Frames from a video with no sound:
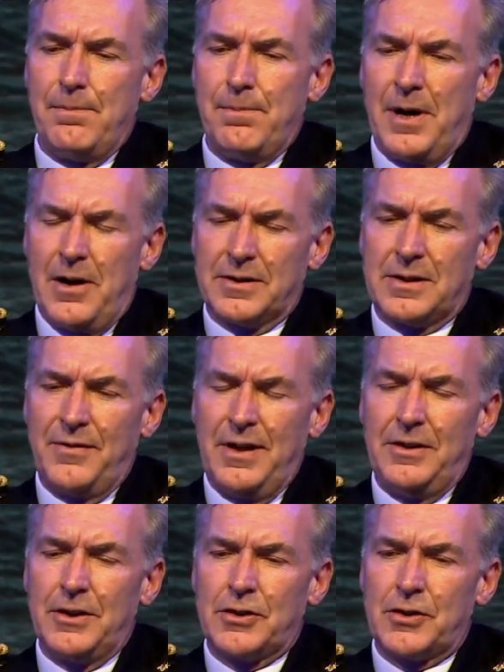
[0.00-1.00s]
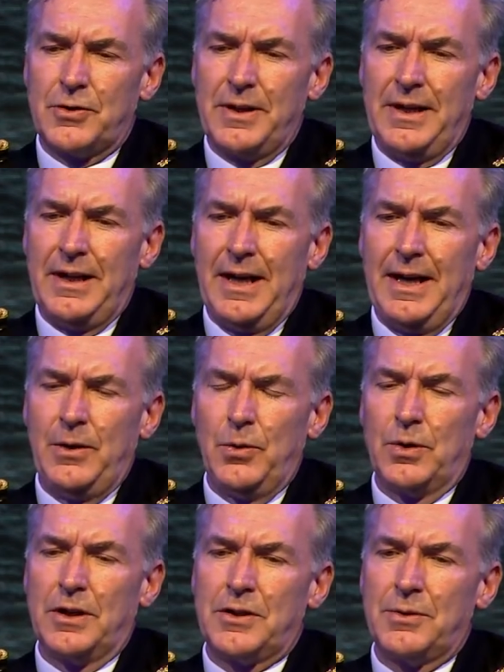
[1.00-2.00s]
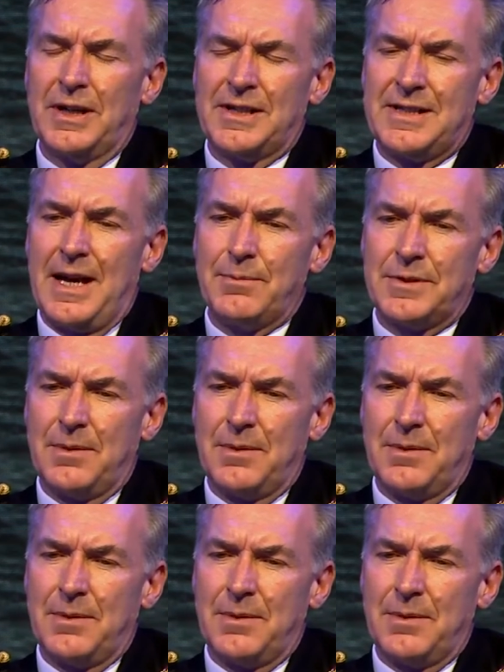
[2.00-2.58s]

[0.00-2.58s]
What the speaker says: parts of industry in order to accept